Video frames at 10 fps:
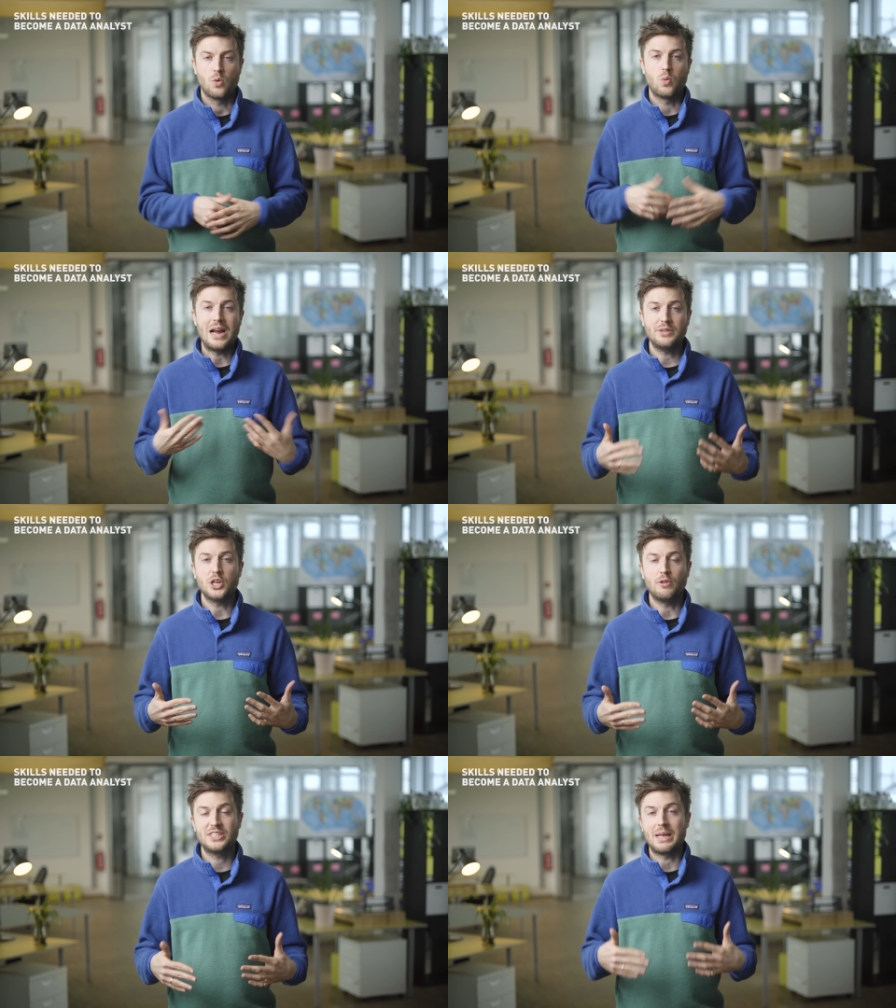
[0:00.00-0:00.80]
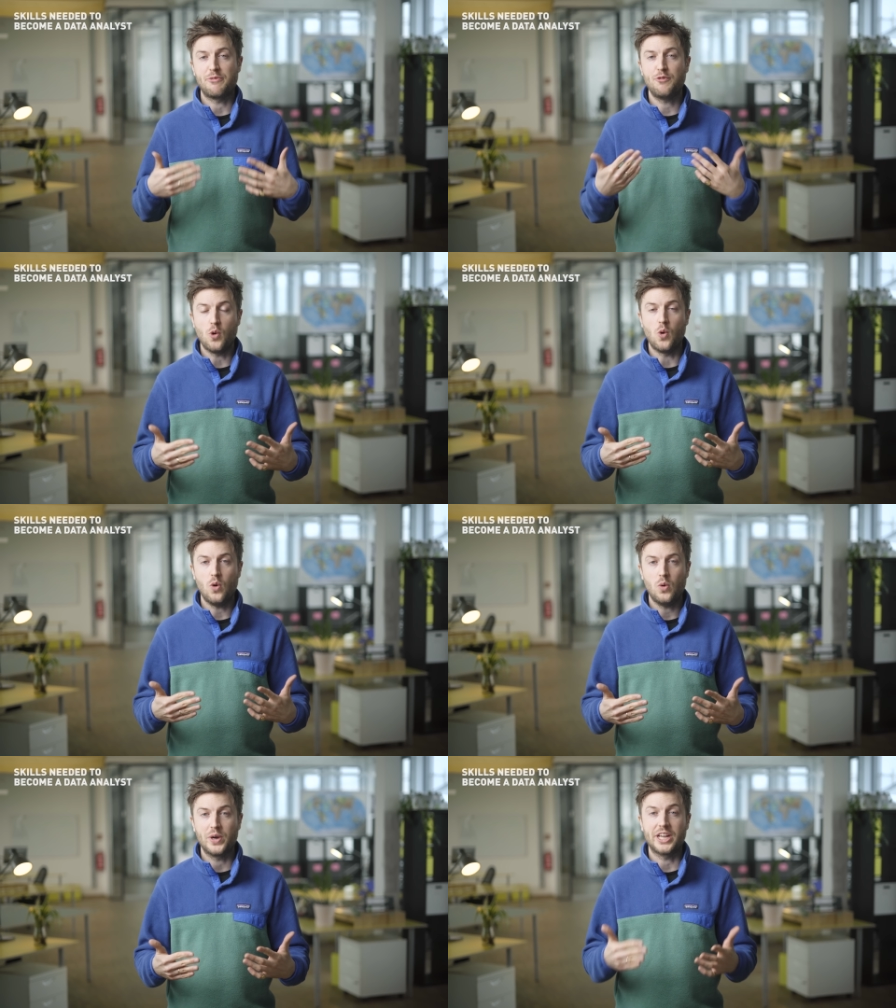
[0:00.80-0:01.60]
Rounding off step
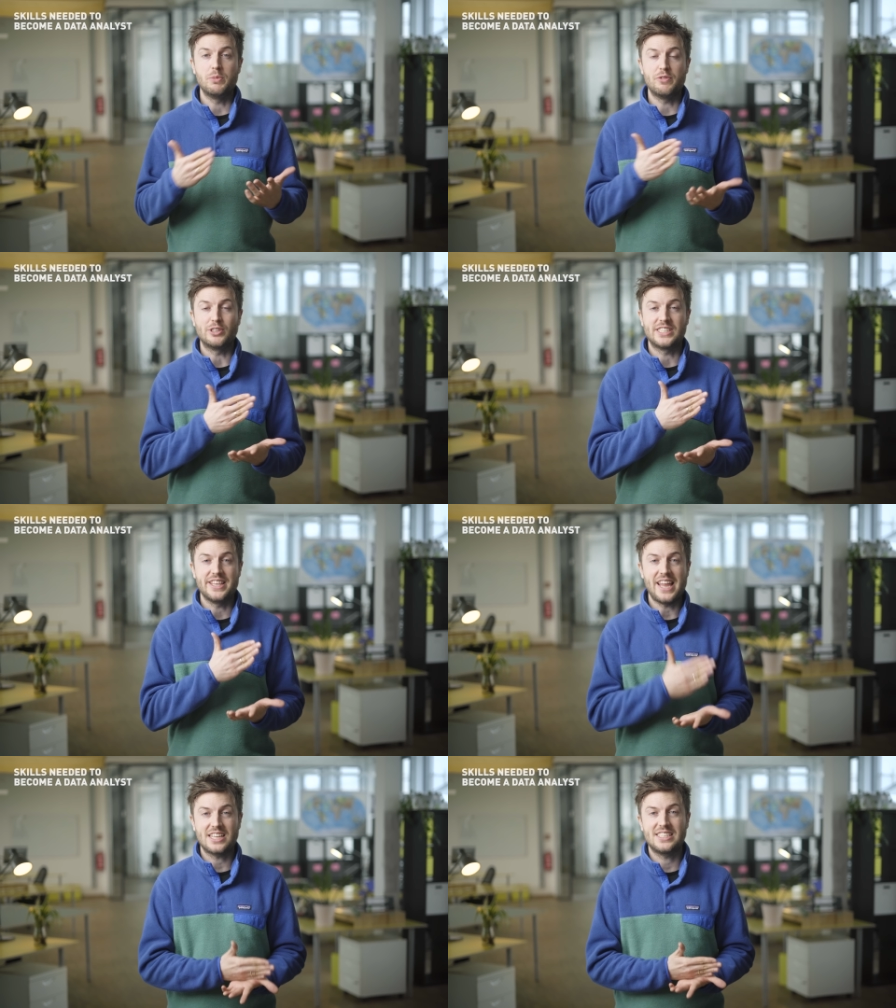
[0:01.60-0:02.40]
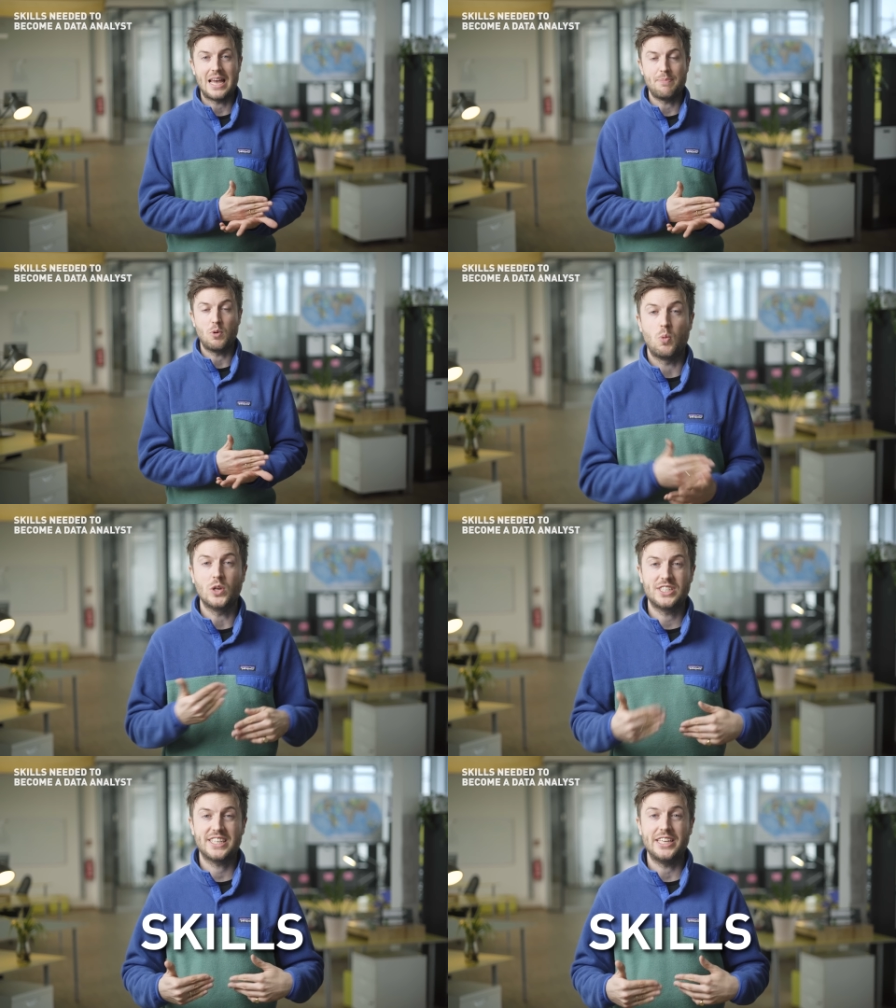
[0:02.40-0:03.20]
four, we're going to move on to the next step,
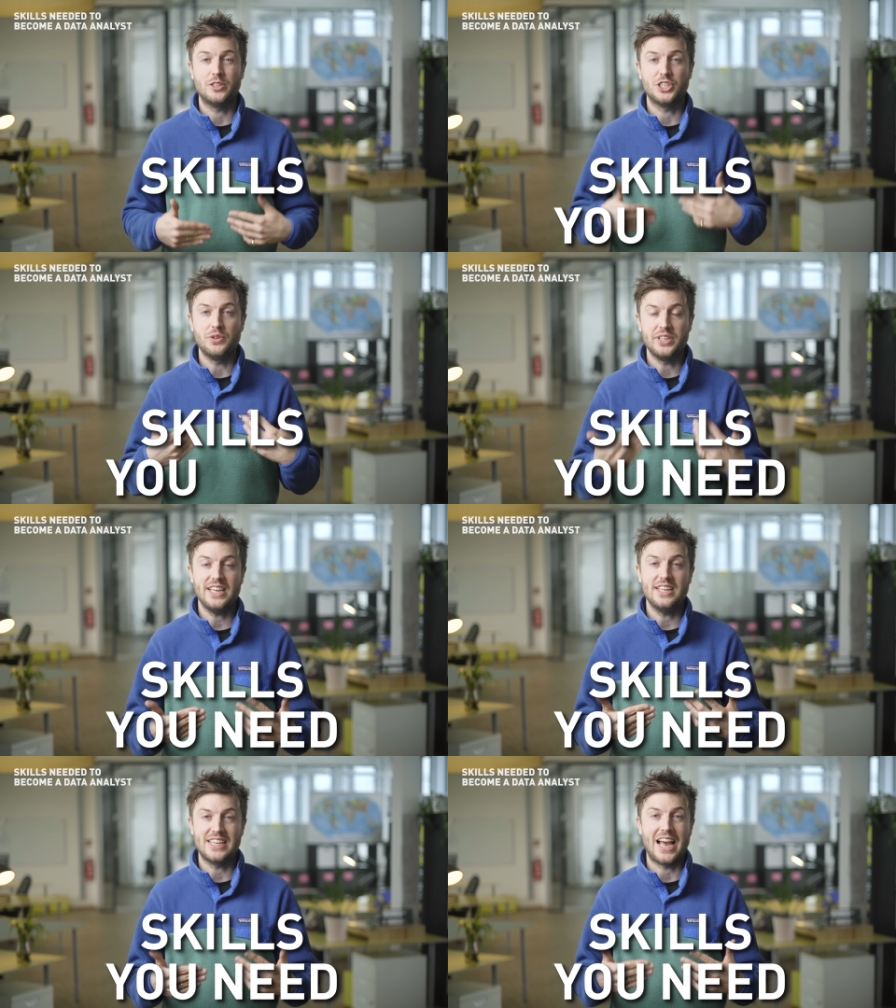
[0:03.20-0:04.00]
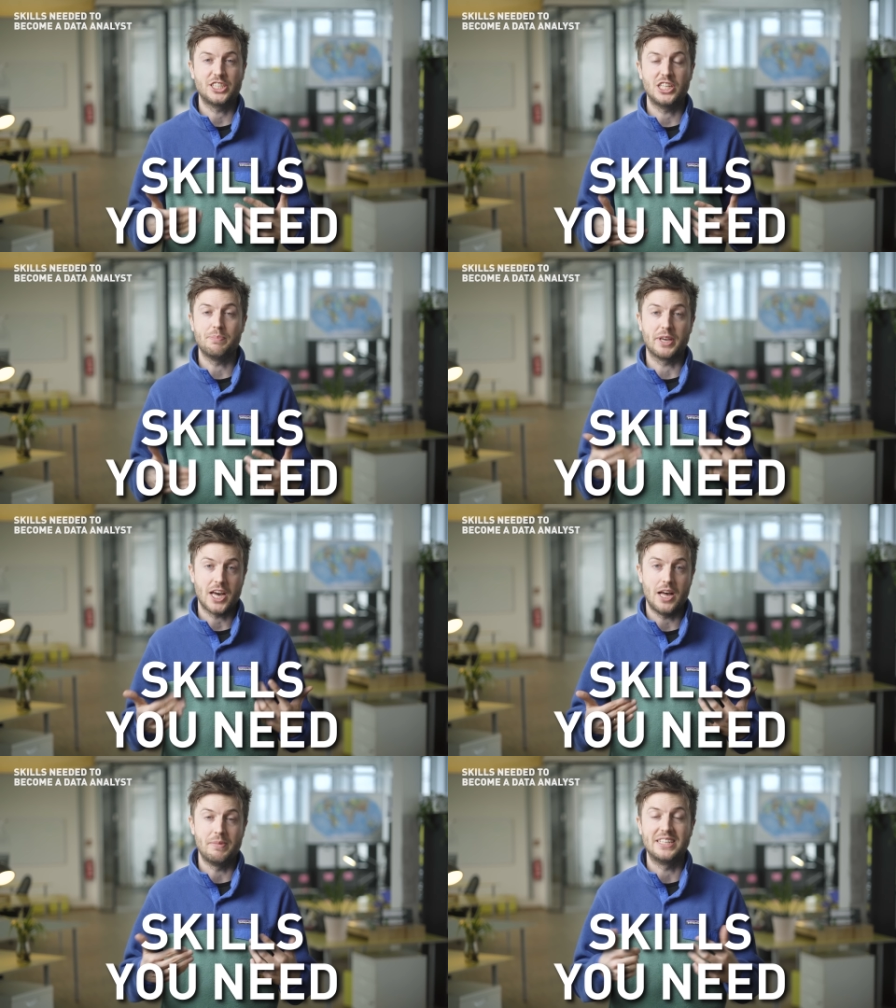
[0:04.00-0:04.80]
what skills you need to actually
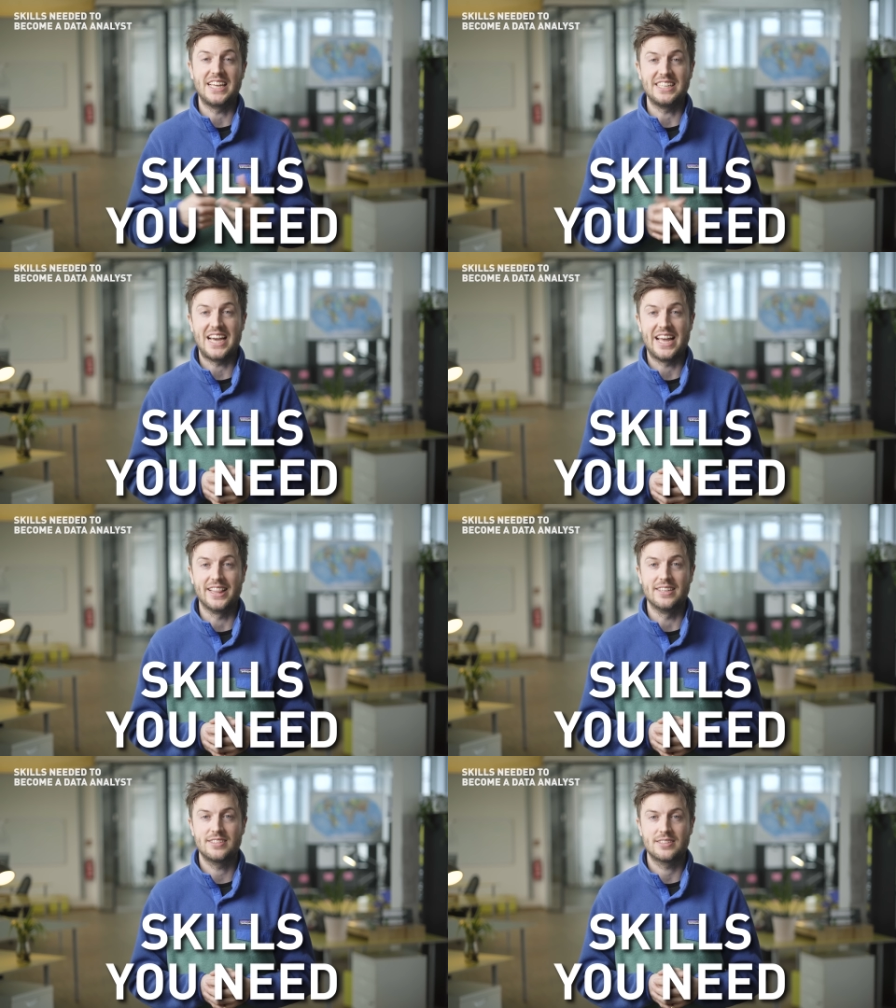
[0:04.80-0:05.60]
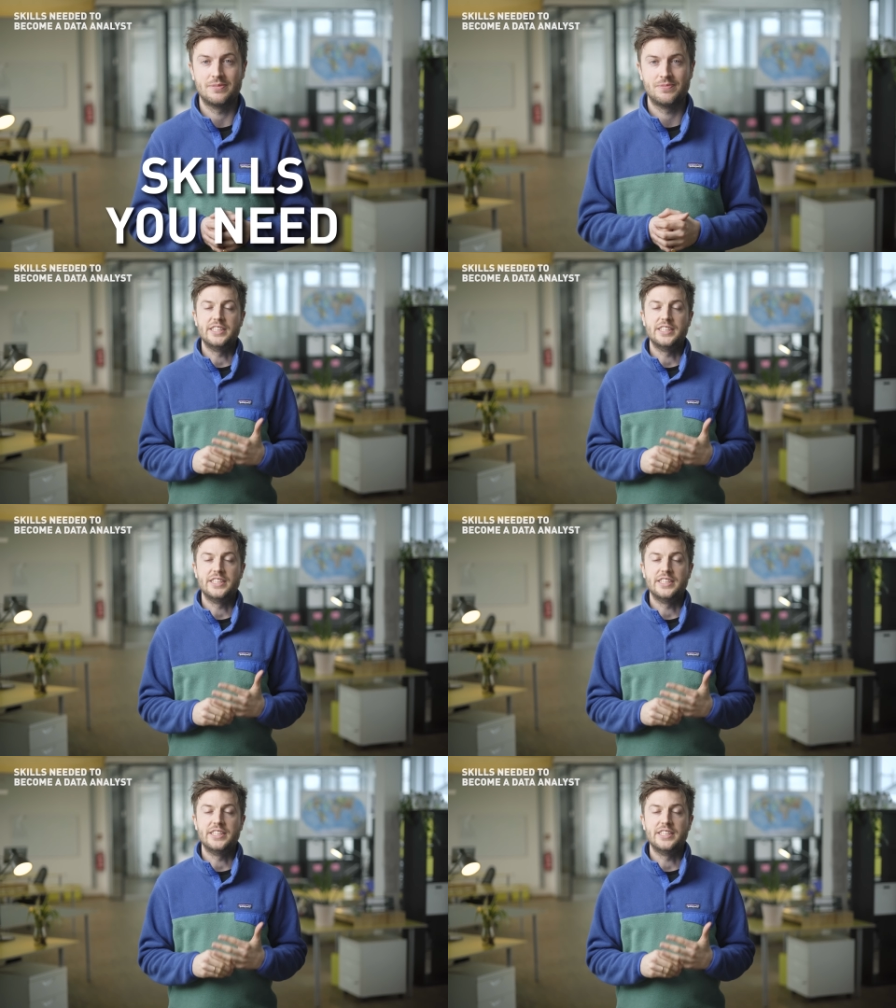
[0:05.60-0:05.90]
become a data analyst.